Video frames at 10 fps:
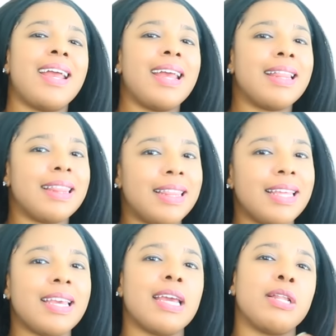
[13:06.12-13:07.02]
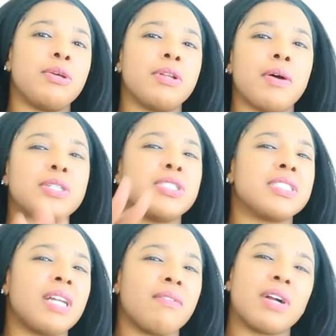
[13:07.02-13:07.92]
and then you know it
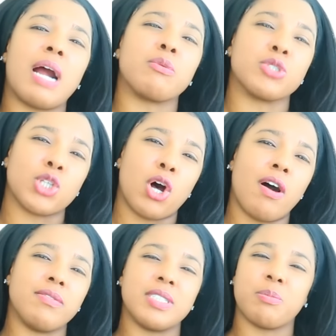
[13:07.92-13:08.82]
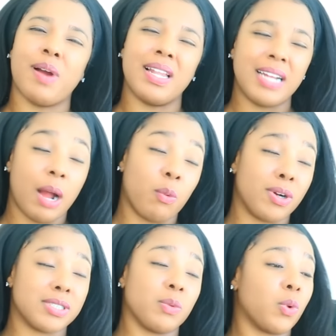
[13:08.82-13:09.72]
just never got resolved and it probably got
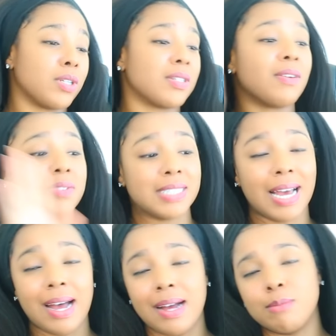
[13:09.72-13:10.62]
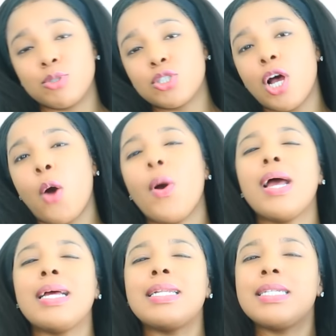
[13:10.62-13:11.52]
worse and worse over time
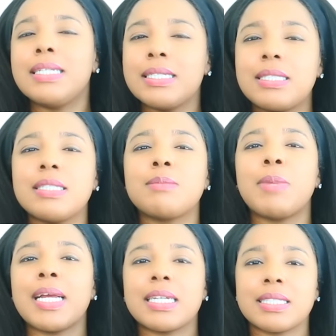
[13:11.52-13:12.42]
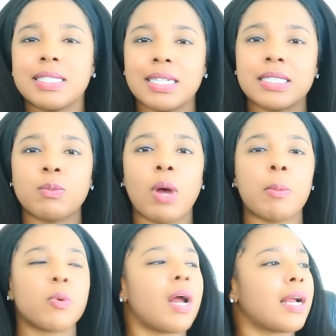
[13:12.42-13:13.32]
so this is making sense
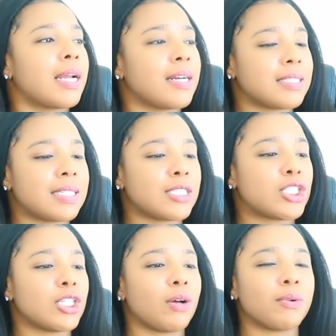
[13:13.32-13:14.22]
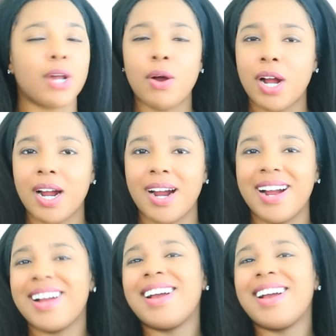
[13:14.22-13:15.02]
why mariah carey saying she don't know her